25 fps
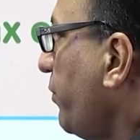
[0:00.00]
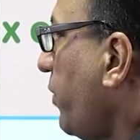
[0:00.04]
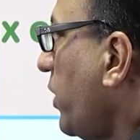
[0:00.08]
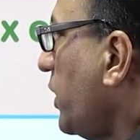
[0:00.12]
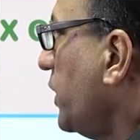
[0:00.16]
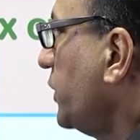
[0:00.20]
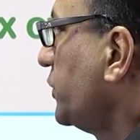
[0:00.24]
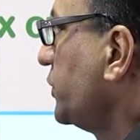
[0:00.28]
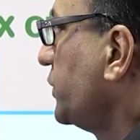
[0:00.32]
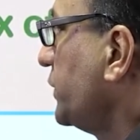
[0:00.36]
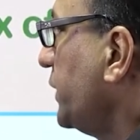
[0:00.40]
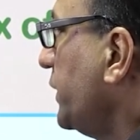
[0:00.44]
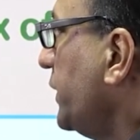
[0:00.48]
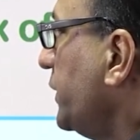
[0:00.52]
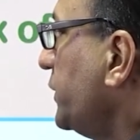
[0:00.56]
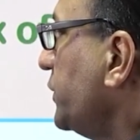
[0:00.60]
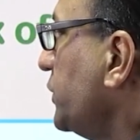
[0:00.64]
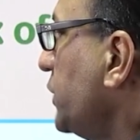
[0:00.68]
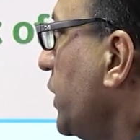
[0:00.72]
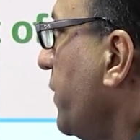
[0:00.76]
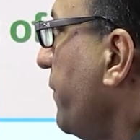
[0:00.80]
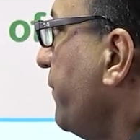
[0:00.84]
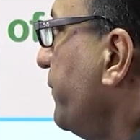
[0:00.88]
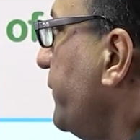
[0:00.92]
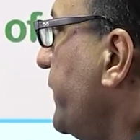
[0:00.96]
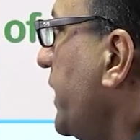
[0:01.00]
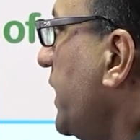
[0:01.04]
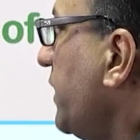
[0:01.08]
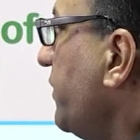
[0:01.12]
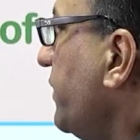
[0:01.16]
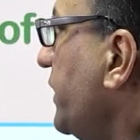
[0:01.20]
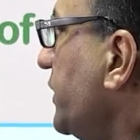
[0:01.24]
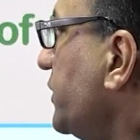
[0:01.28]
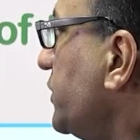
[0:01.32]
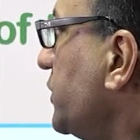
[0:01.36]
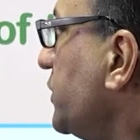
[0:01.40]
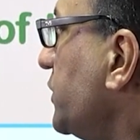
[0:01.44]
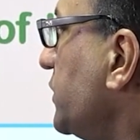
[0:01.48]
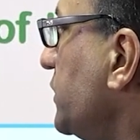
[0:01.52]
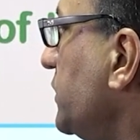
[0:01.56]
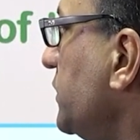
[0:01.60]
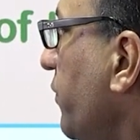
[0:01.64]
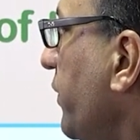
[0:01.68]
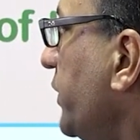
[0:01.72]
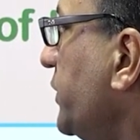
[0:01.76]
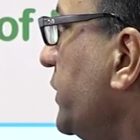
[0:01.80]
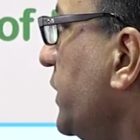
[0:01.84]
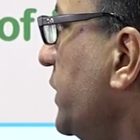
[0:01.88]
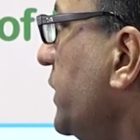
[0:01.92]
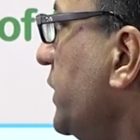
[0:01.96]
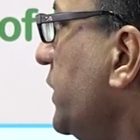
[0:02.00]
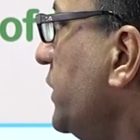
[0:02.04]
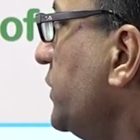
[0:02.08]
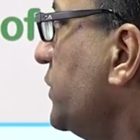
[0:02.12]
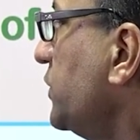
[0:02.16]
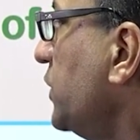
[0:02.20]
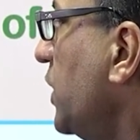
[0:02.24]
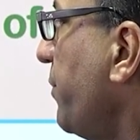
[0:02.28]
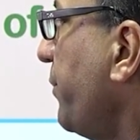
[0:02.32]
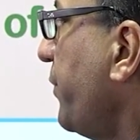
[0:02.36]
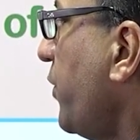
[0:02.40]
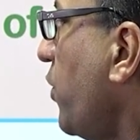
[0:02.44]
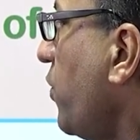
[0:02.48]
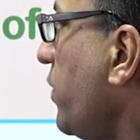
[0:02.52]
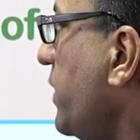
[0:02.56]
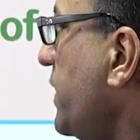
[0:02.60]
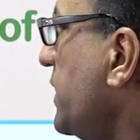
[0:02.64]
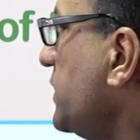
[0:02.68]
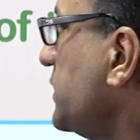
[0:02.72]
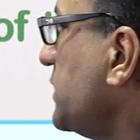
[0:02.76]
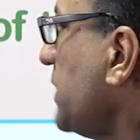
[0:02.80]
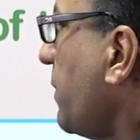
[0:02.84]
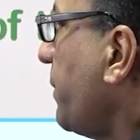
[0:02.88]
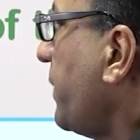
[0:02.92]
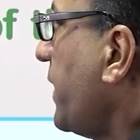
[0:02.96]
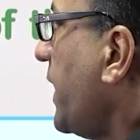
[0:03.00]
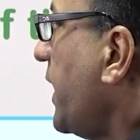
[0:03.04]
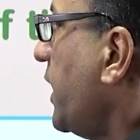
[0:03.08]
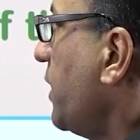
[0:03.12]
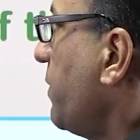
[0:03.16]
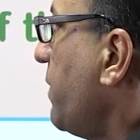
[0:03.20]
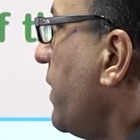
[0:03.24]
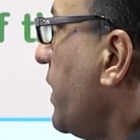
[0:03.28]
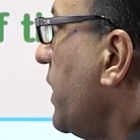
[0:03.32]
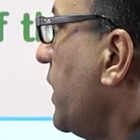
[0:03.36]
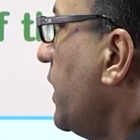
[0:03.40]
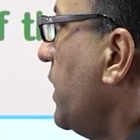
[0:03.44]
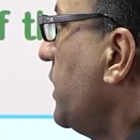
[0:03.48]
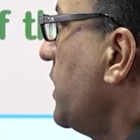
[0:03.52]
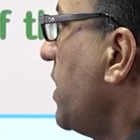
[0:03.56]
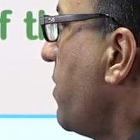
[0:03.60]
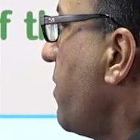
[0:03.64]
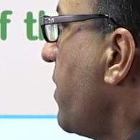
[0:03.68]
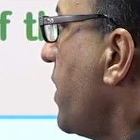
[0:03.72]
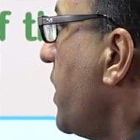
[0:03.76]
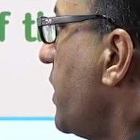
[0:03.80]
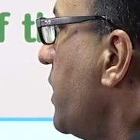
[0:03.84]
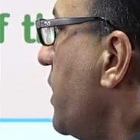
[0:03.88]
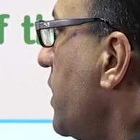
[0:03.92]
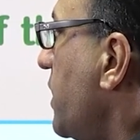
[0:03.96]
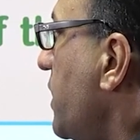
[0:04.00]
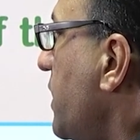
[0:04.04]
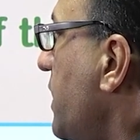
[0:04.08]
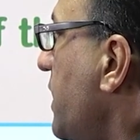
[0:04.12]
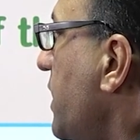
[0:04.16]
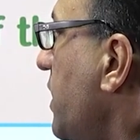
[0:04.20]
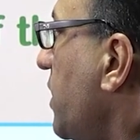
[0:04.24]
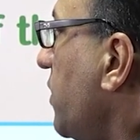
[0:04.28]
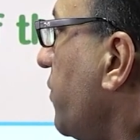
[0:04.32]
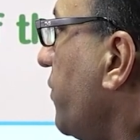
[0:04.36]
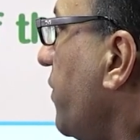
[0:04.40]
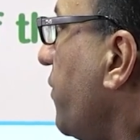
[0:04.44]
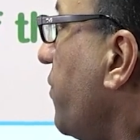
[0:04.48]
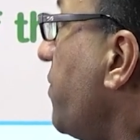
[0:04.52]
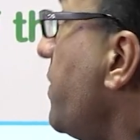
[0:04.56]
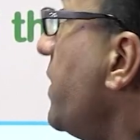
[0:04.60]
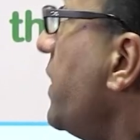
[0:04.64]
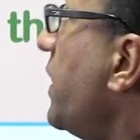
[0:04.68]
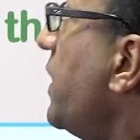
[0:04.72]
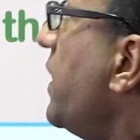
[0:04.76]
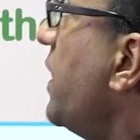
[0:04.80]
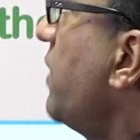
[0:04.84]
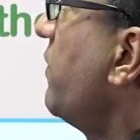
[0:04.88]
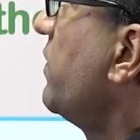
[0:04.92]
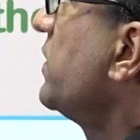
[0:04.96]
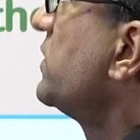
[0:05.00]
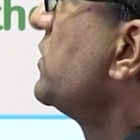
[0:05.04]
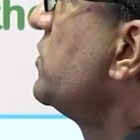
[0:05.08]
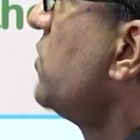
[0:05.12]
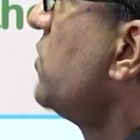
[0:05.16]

pollicis brevis, which is purely supplied by the median nerve. If median nerve is